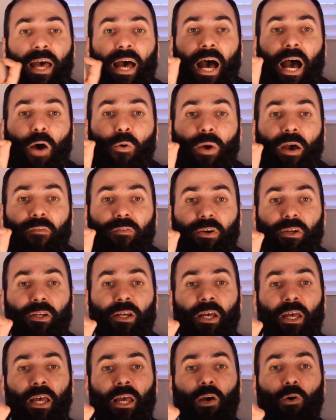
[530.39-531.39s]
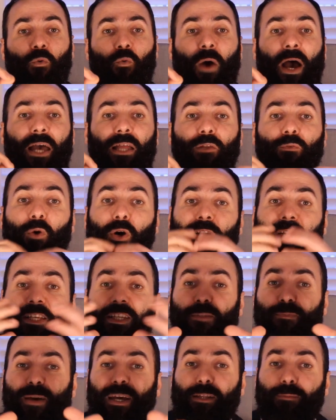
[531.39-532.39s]
However, while work
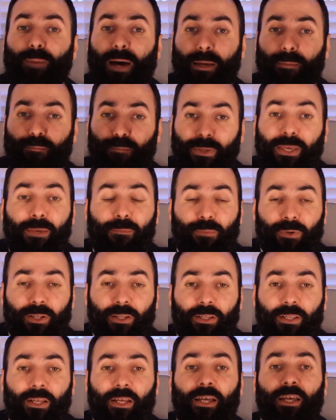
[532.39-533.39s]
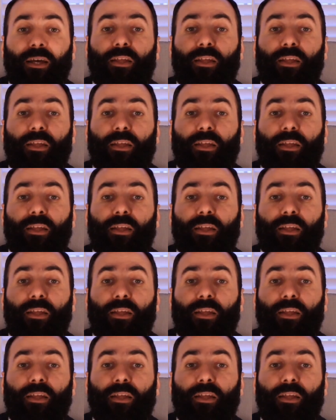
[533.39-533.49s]
is paid by people,